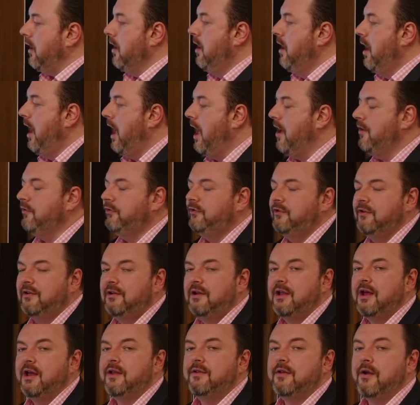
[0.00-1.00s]
House
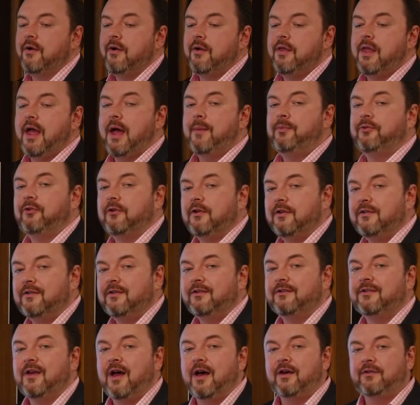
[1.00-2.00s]
and land are an absolute
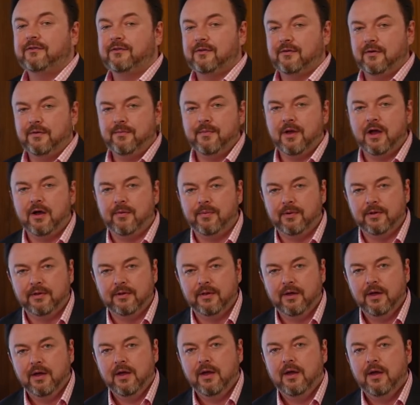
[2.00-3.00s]
disaster in
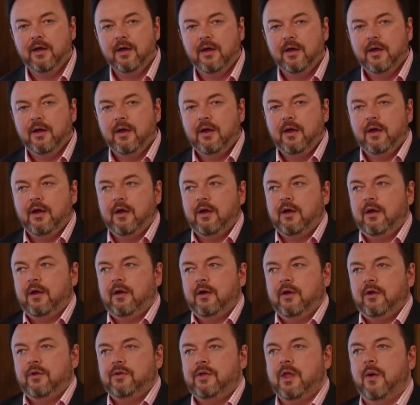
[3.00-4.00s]
Melbourne.
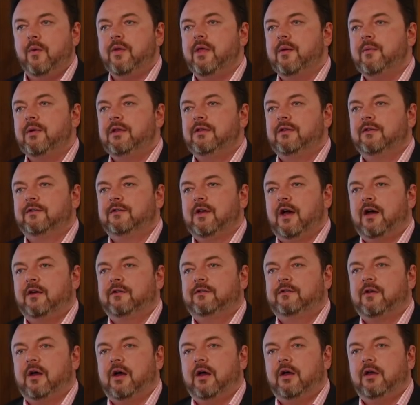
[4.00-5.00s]
Now, when I mean
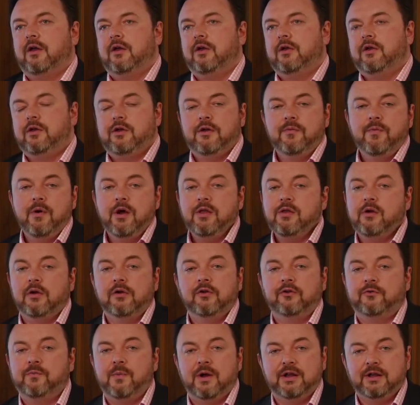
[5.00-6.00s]
disaster, you might not
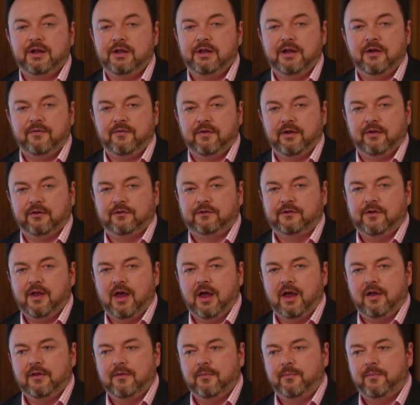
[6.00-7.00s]
lose money in every
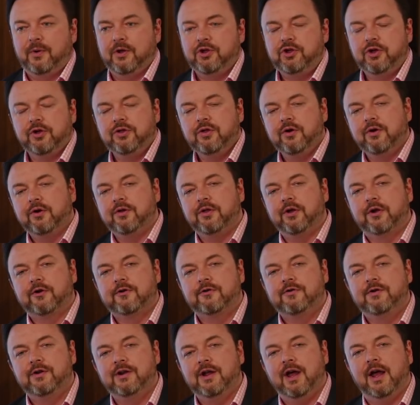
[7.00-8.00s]
estate, but you're not going to
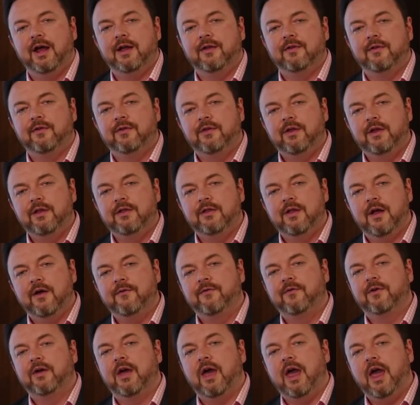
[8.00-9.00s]
create
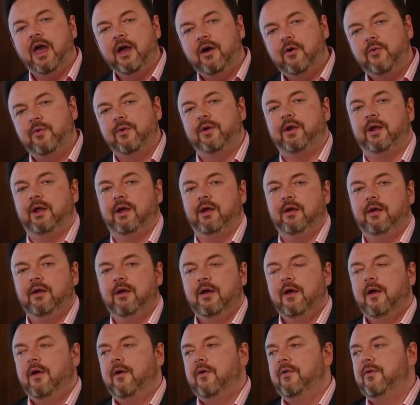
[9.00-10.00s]
enough equity
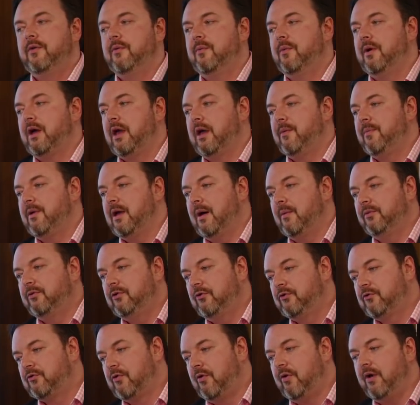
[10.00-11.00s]
the way you'll be able
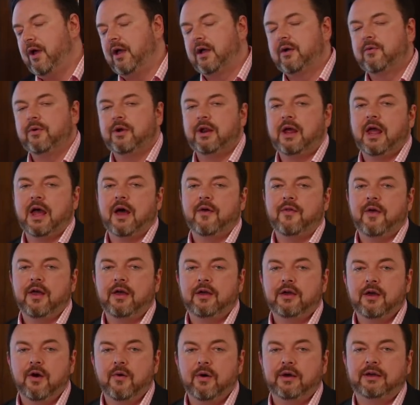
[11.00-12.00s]
to draw equity out
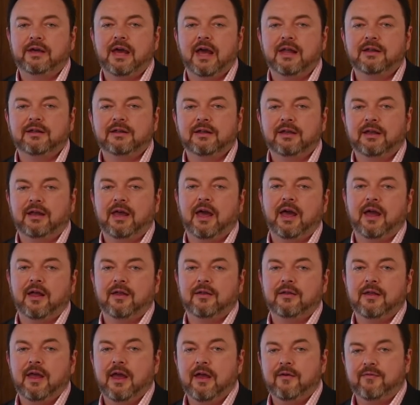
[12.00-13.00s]
and go again and
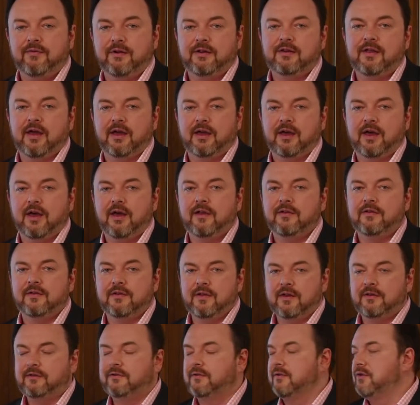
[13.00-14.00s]
again every decade.
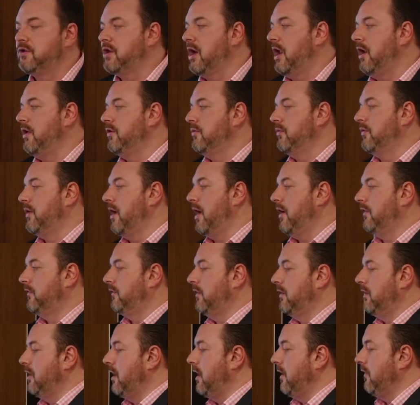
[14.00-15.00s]
And that's the challenge with house
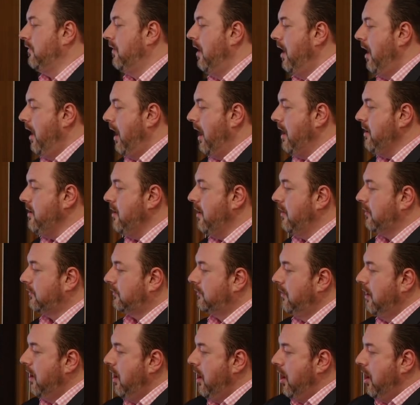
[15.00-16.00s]
and land. And
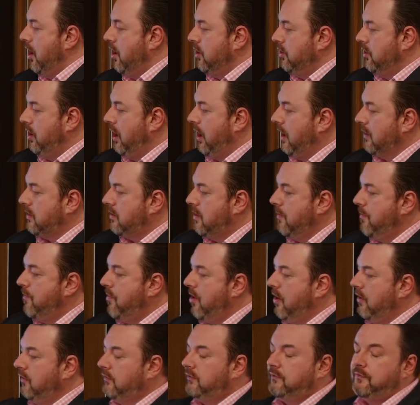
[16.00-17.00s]
yes, you get the
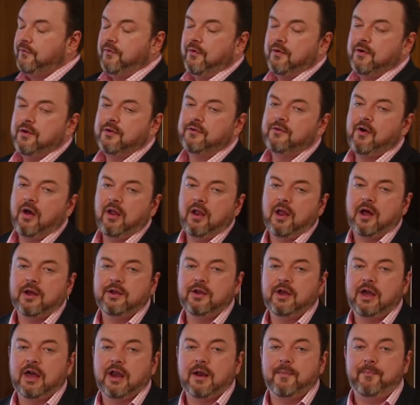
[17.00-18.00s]
most for your dollar.
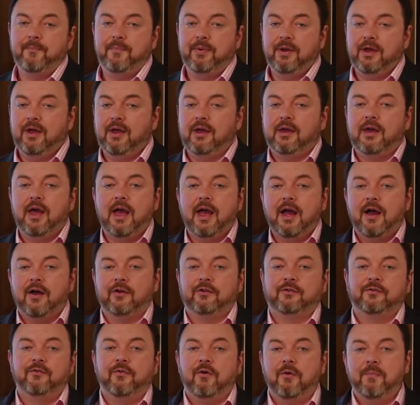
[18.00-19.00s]
You get a big
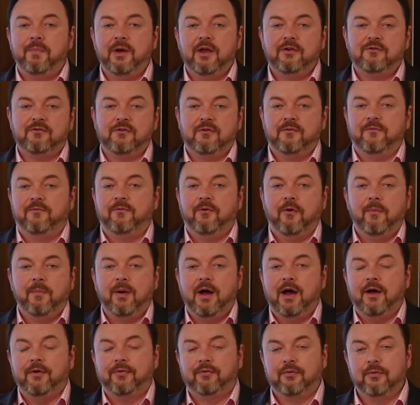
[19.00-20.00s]
house, 4 bedroom, 4
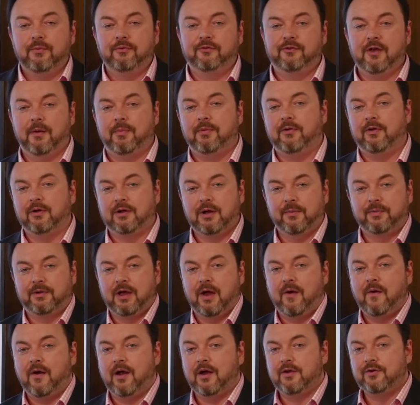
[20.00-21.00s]
bathrooms, double lock-up
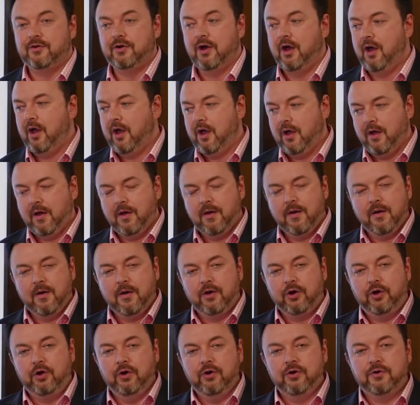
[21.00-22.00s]
garage,
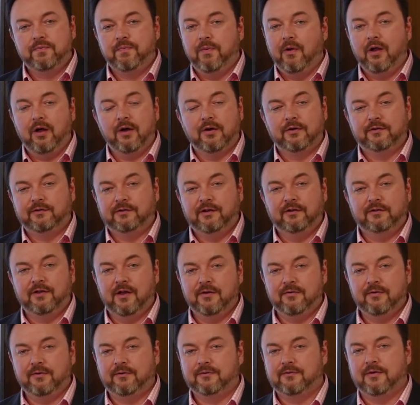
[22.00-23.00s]
huge blocks,
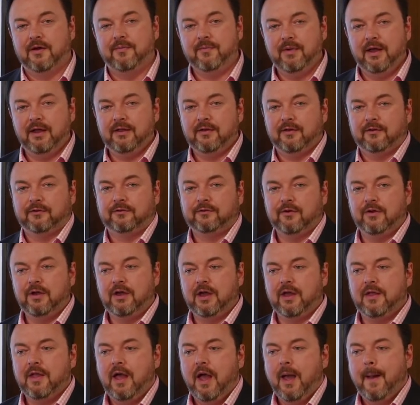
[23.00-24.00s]
600 square meters. So you
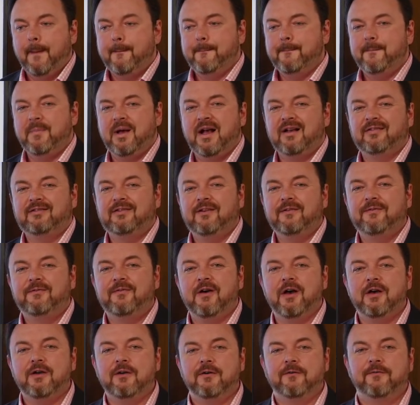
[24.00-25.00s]
get massive
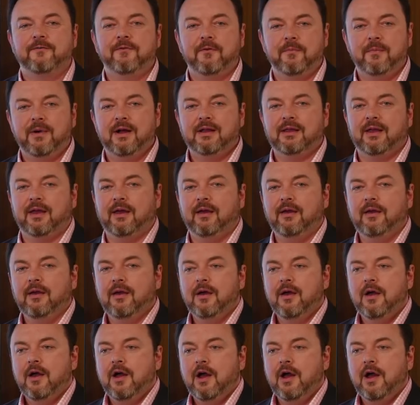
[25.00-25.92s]
value for money,